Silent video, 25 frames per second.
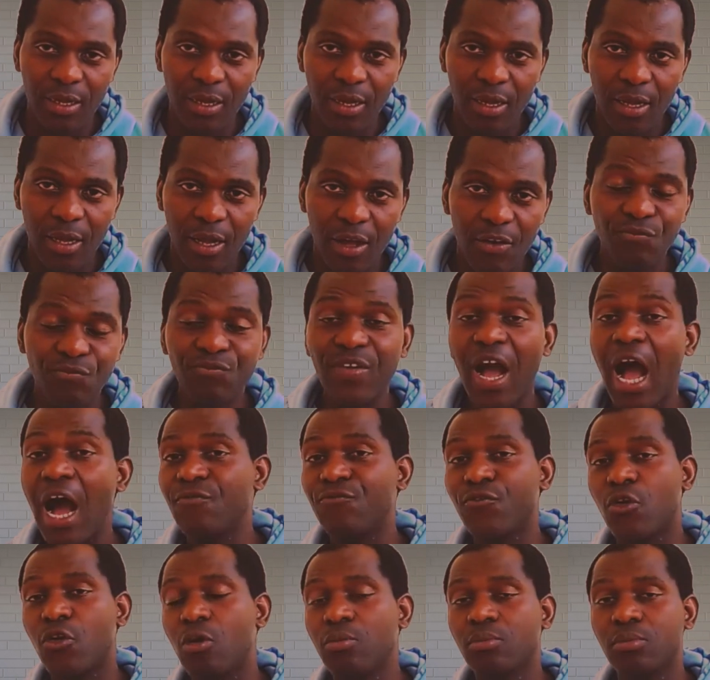far
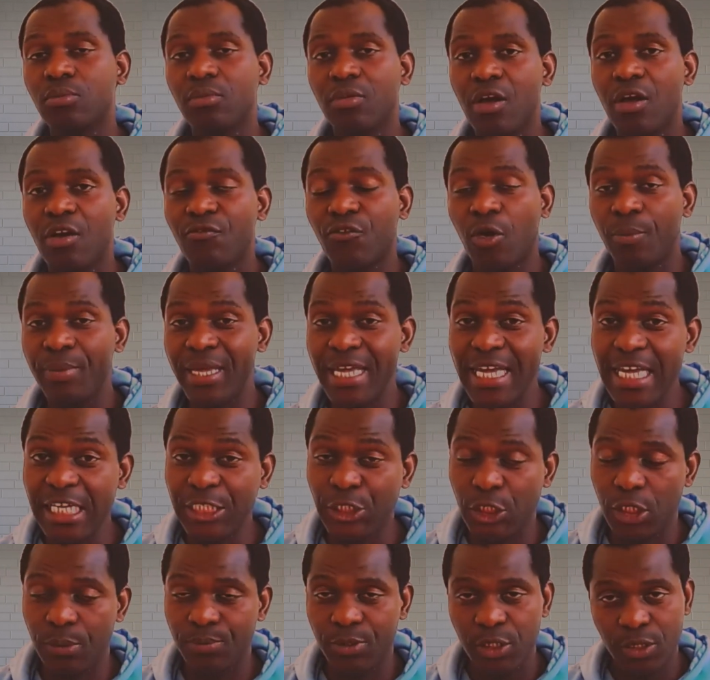from
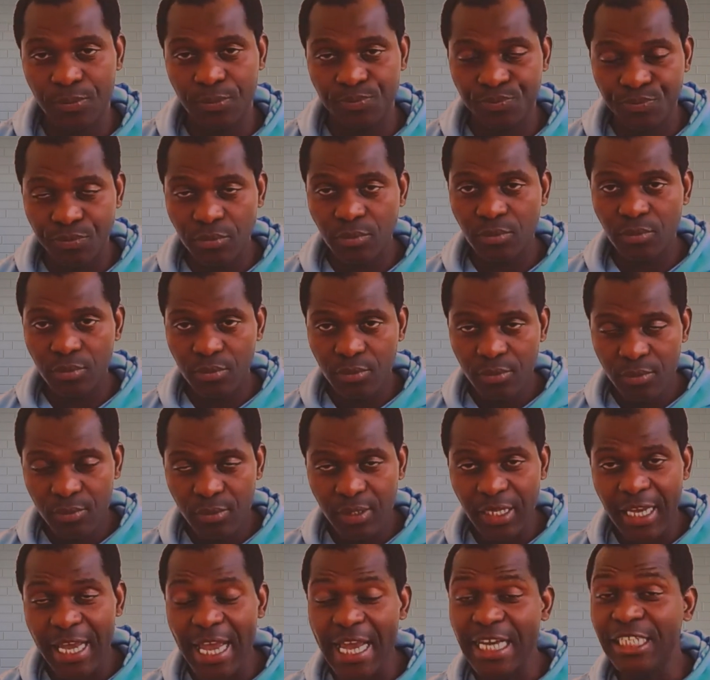Egypt,
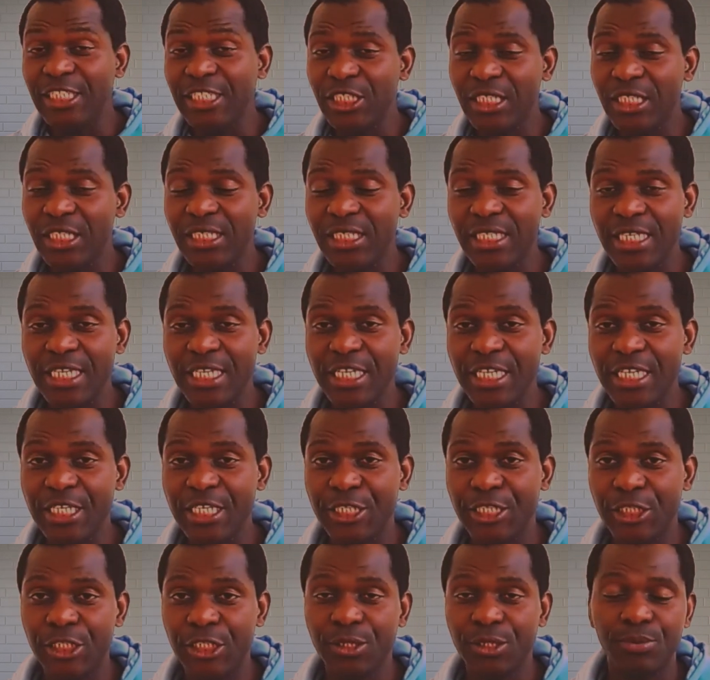ancient Egypt. He
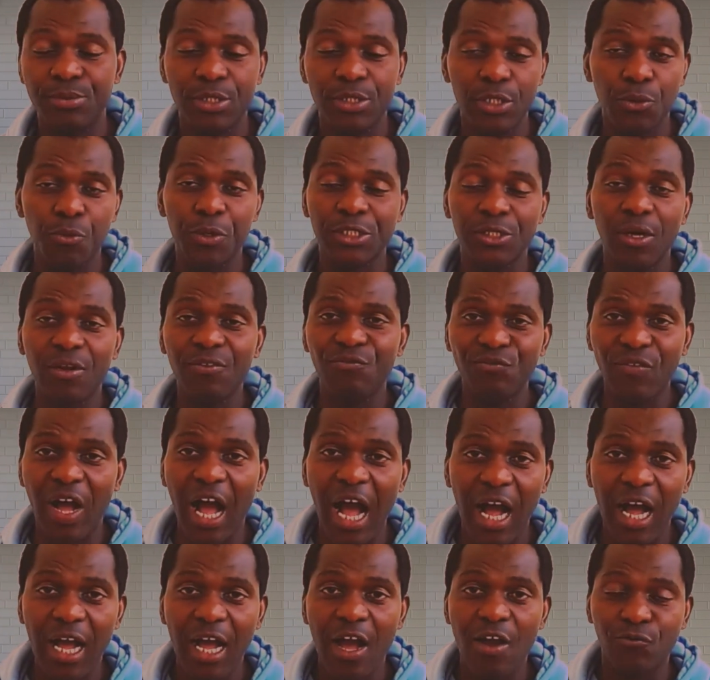was not far
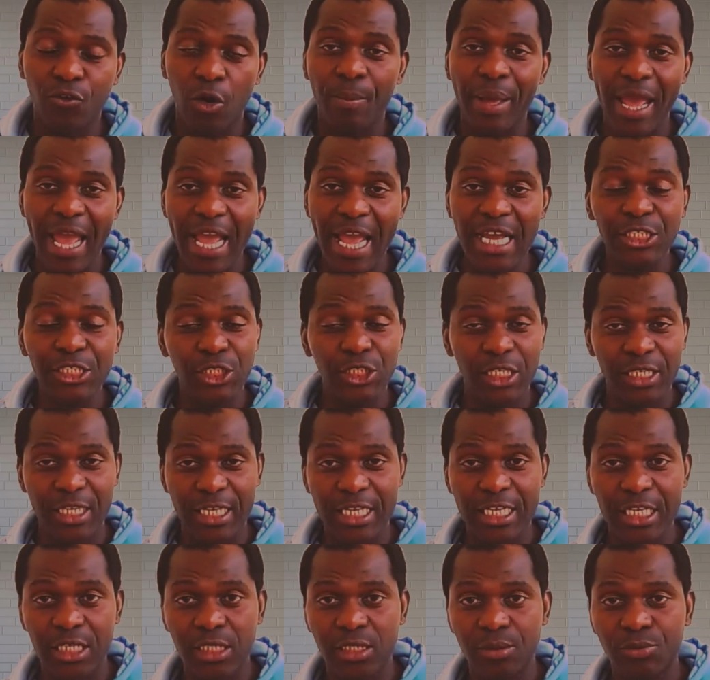from ancient
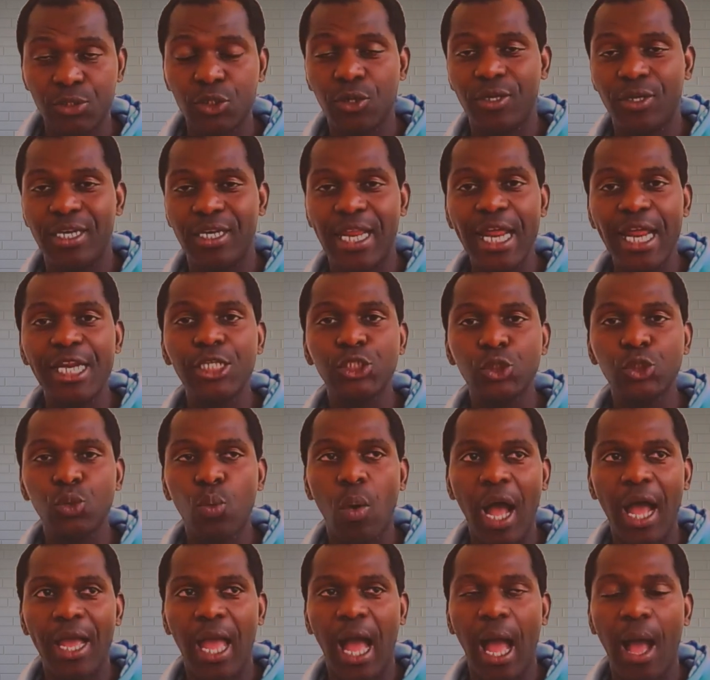Egypt. So that is why,
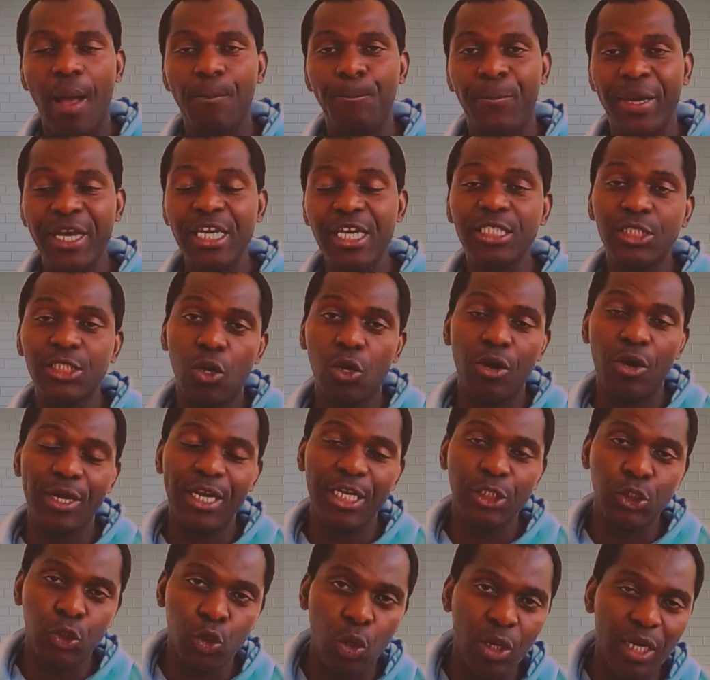based on the
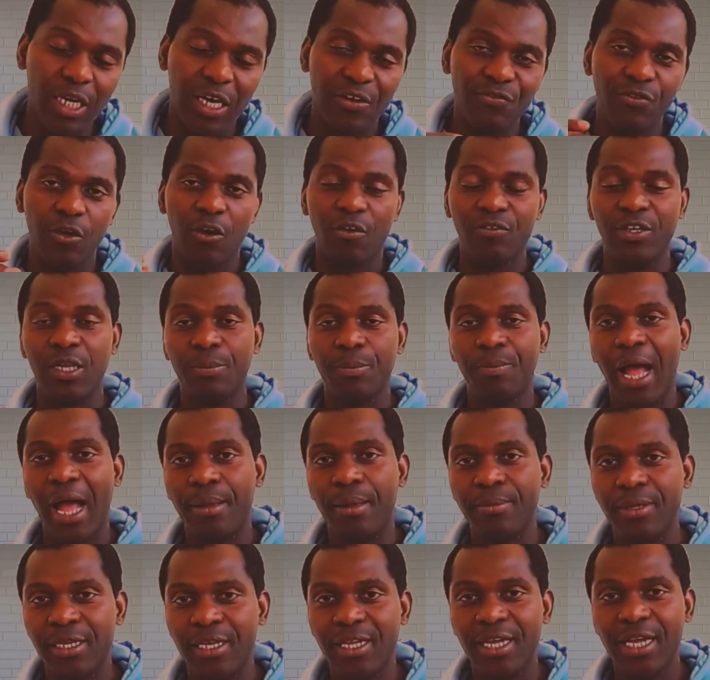geography of the Bible,
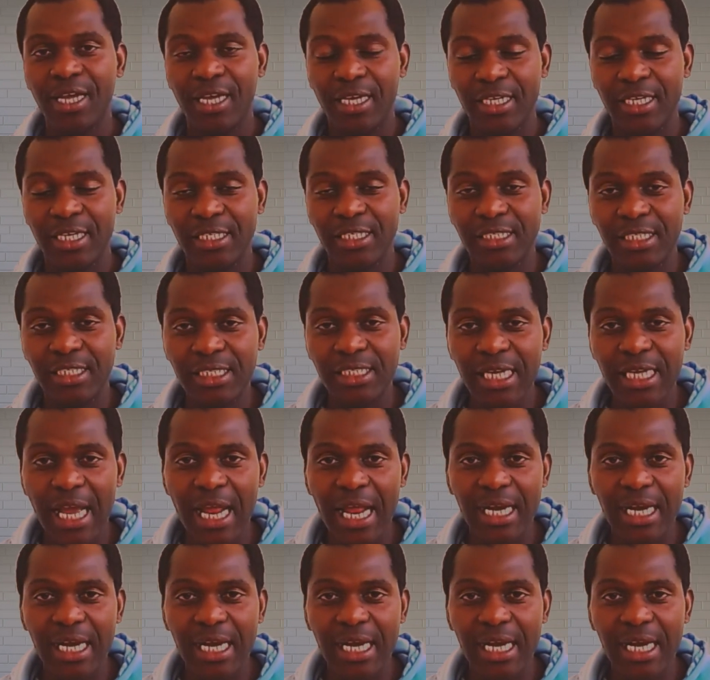it tells us that